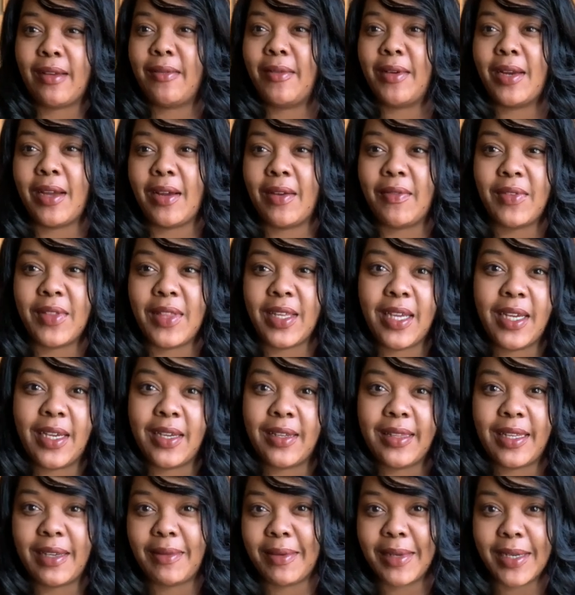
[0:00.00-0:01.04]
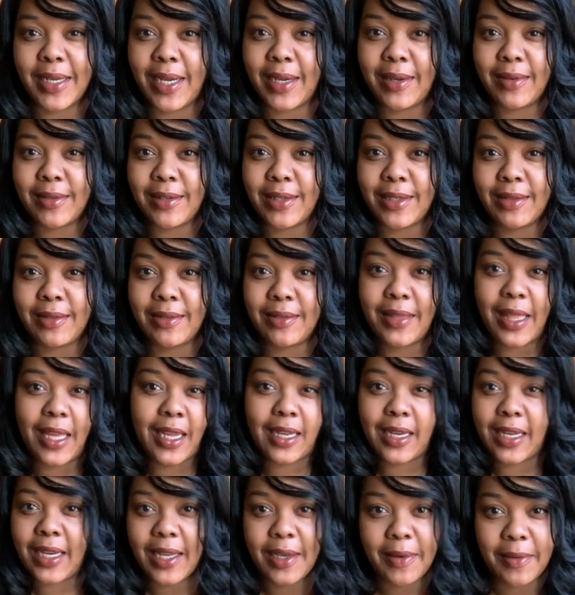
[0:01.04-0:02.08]
whatever the hell they were going to do, they
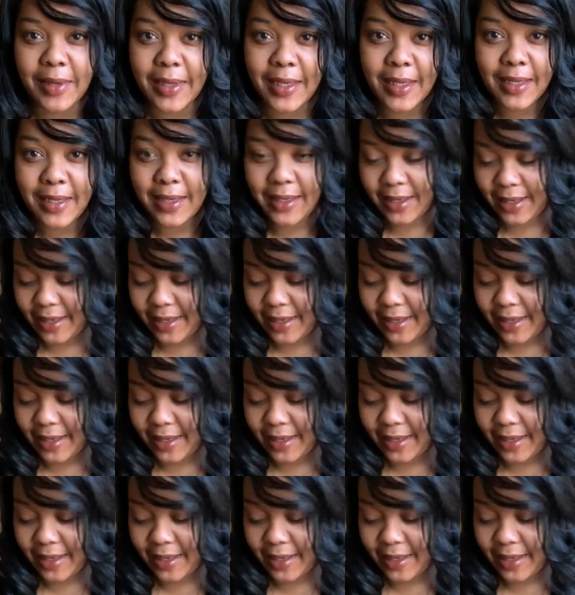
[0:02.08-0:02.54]
could do it.